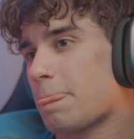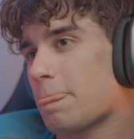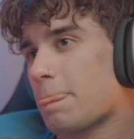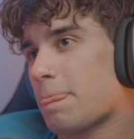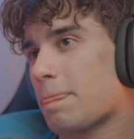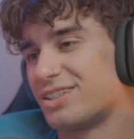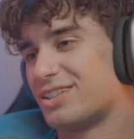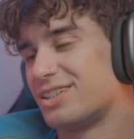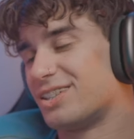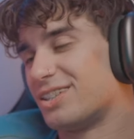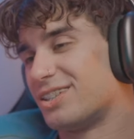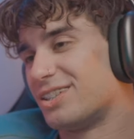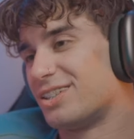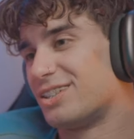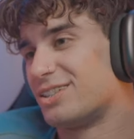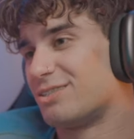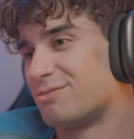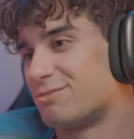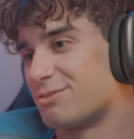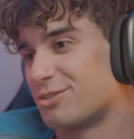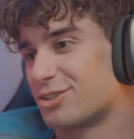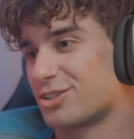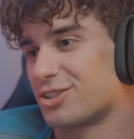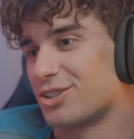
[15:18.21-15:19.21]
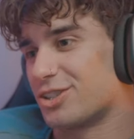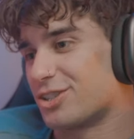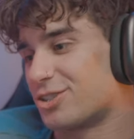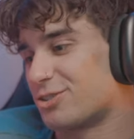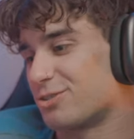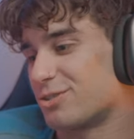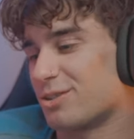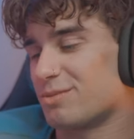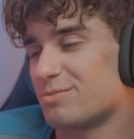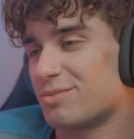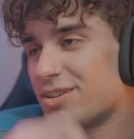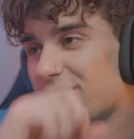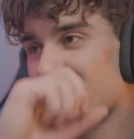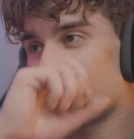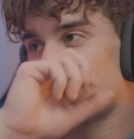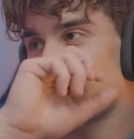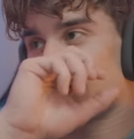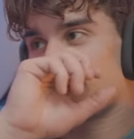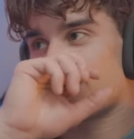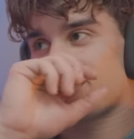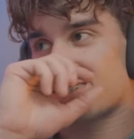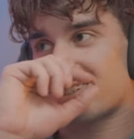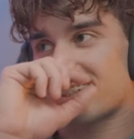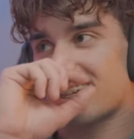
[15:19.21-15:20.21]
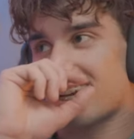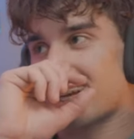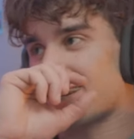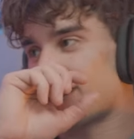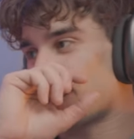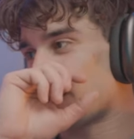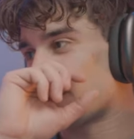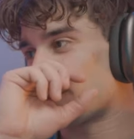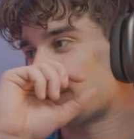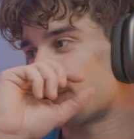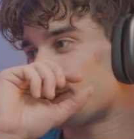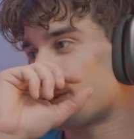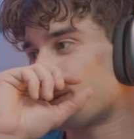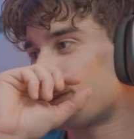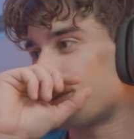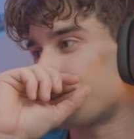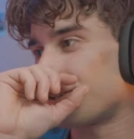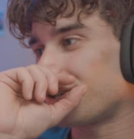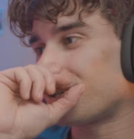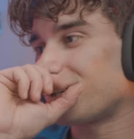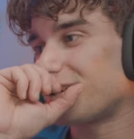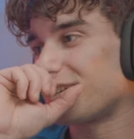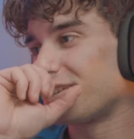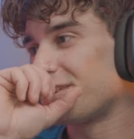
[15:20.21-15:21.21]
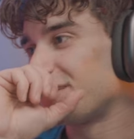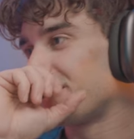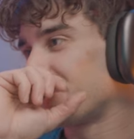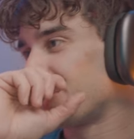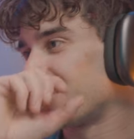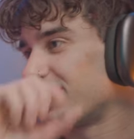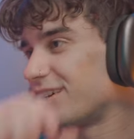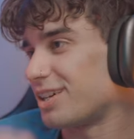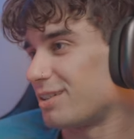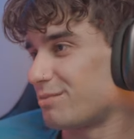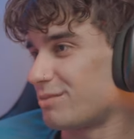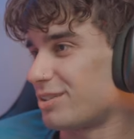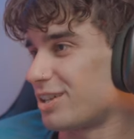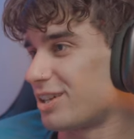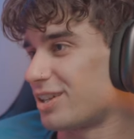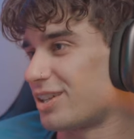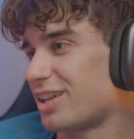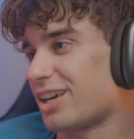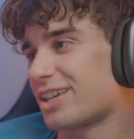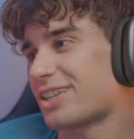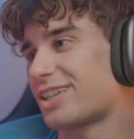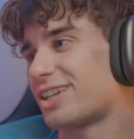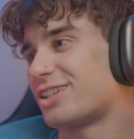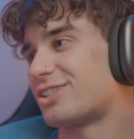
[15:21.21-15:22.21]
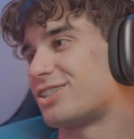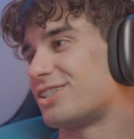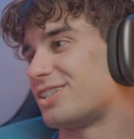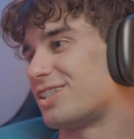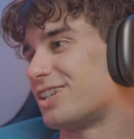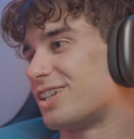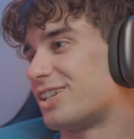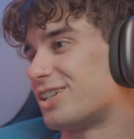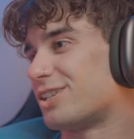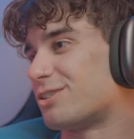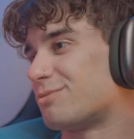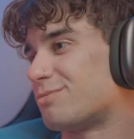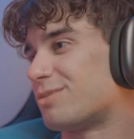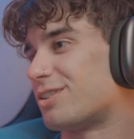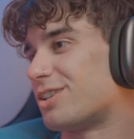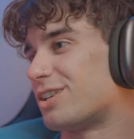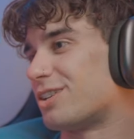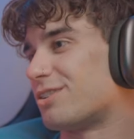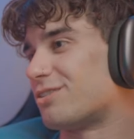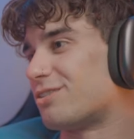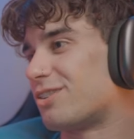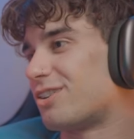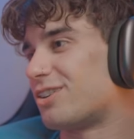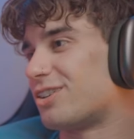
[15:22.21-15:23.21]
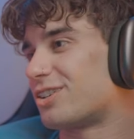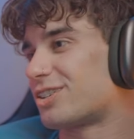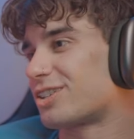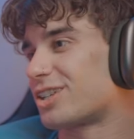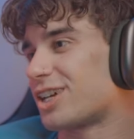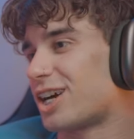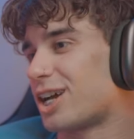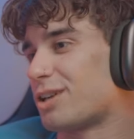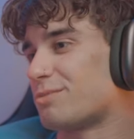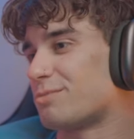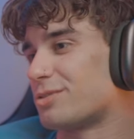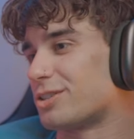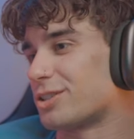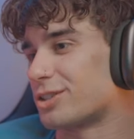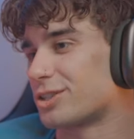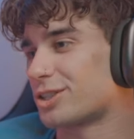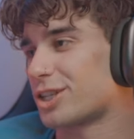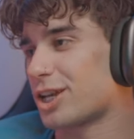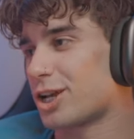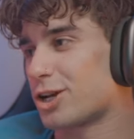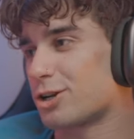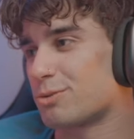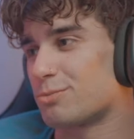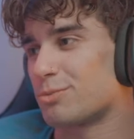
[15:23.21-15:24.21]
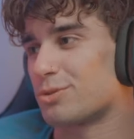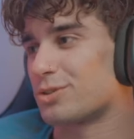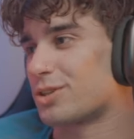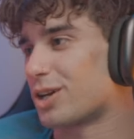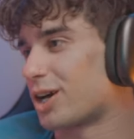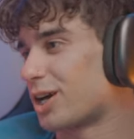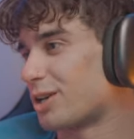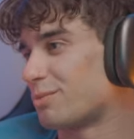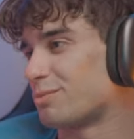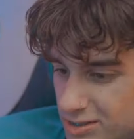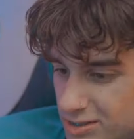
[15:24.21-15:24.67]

I'm gonna cut you up now. God damn it, Ellie. I mean, I like that she did it, but wrong timing. Terrible timing.